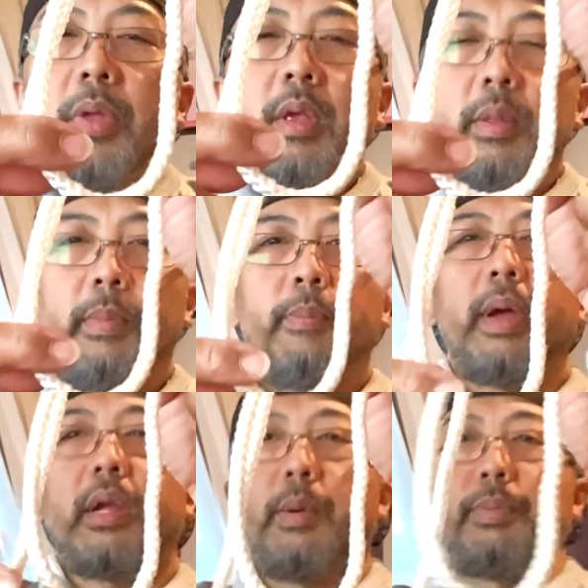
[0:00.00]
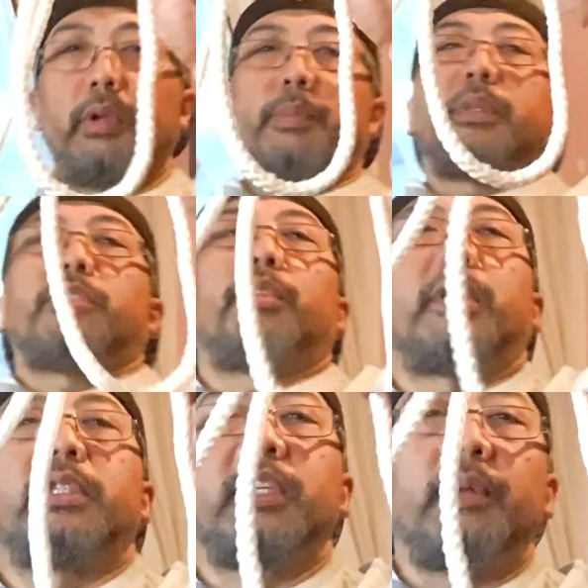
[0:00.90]
Let me back up a little bit so you can
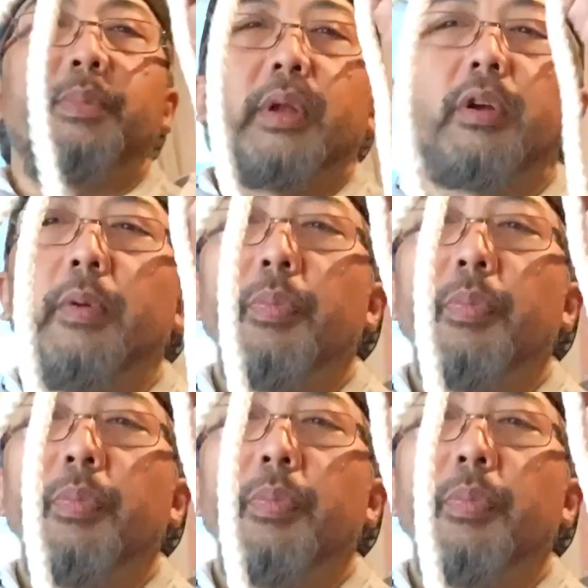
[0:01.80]
see it better.